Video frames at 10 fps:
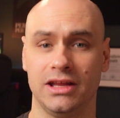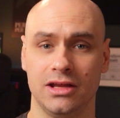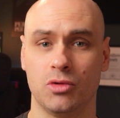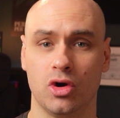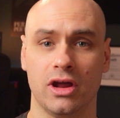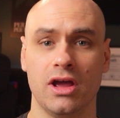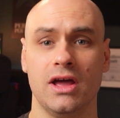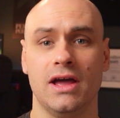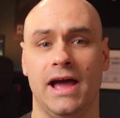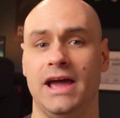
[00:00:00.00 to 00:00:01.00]
keyboard,
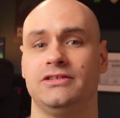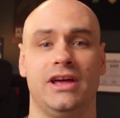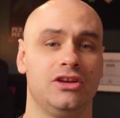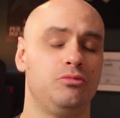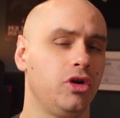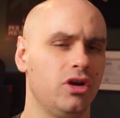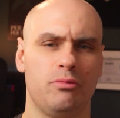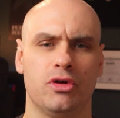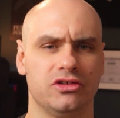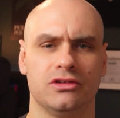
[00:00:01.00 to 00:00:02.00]
as that is purely
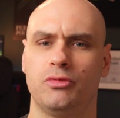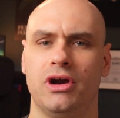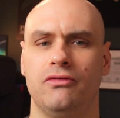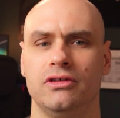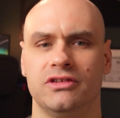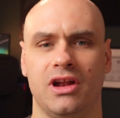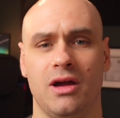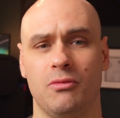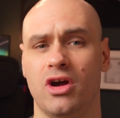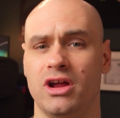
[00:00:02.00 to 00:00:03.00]
personal preference, and
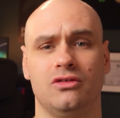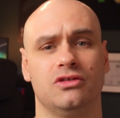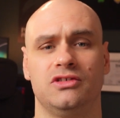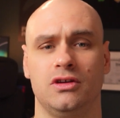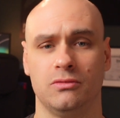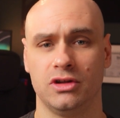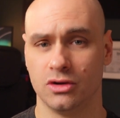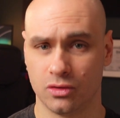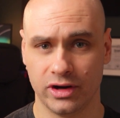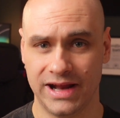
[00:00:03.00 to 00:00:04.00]
I'm going to assume that
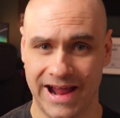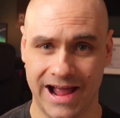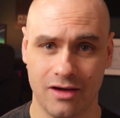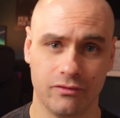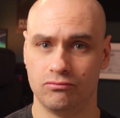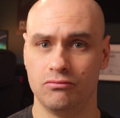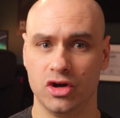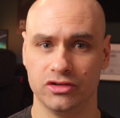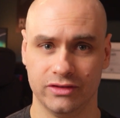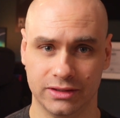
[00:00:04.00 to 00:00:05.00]
you already have
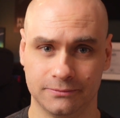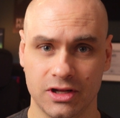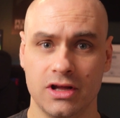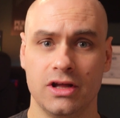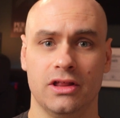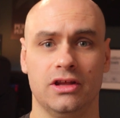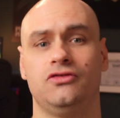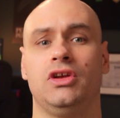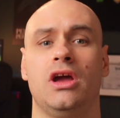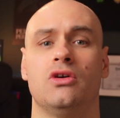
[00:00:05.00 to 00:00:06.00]
most of it. This
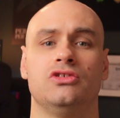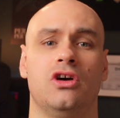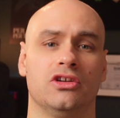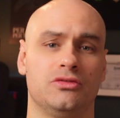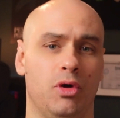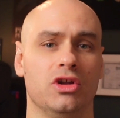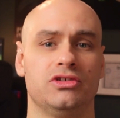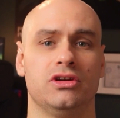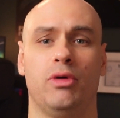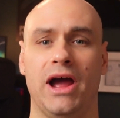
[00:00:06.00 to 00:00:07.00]
video is not
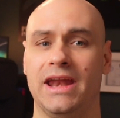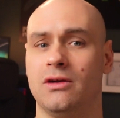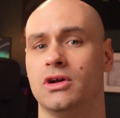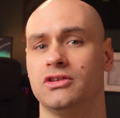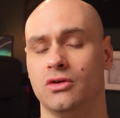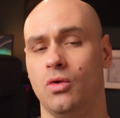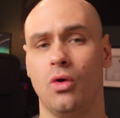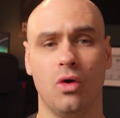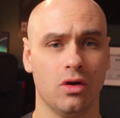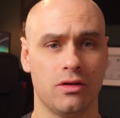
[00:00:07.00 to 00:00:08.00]
sponsored by anyone, so
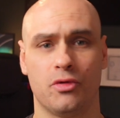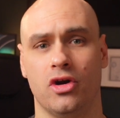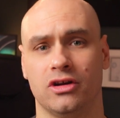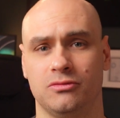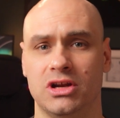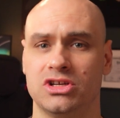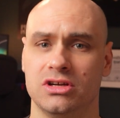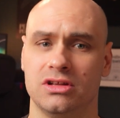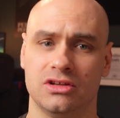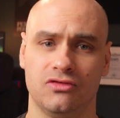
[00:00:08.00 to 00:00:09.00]
all the products
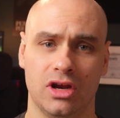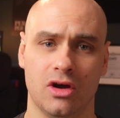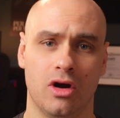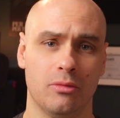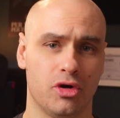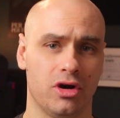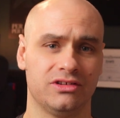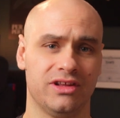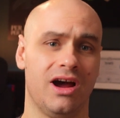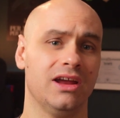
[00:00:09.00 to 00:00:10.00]
mentioned in this video are
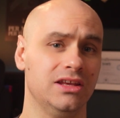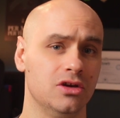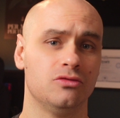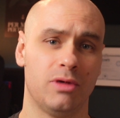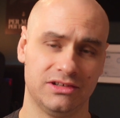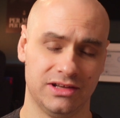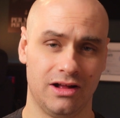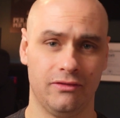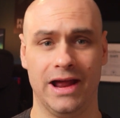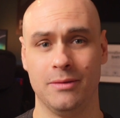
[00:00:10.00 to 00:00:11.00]
products that I use
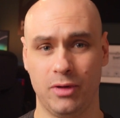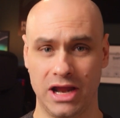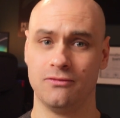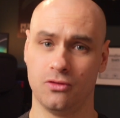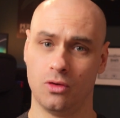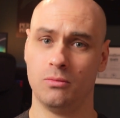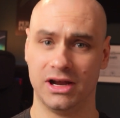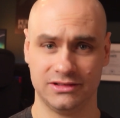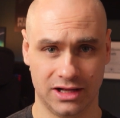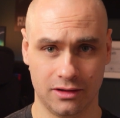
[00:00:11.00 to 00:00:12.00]
myself and paid for
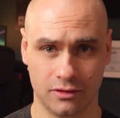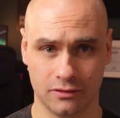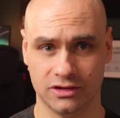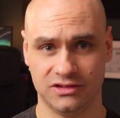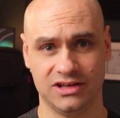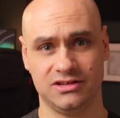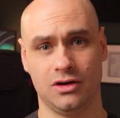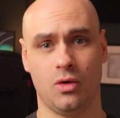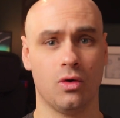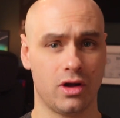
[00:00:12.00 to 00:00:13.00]
myself after
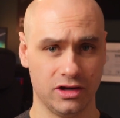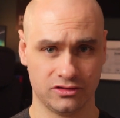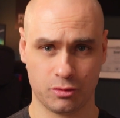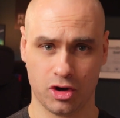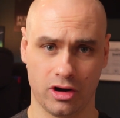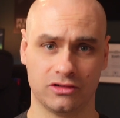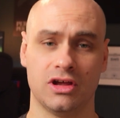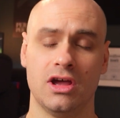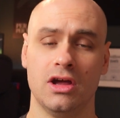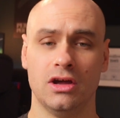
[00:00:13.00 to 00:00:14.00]
testing all kinds of products
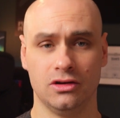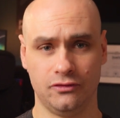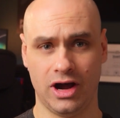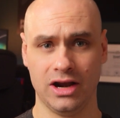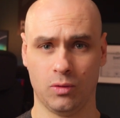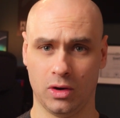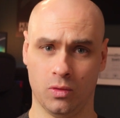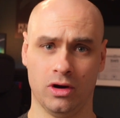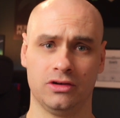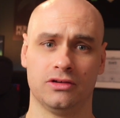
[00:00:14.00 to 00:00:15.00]
to find what
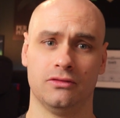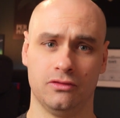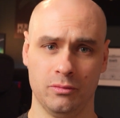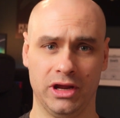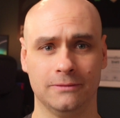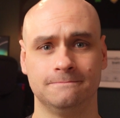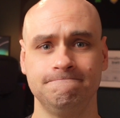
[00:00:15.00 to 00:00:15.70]
works for me.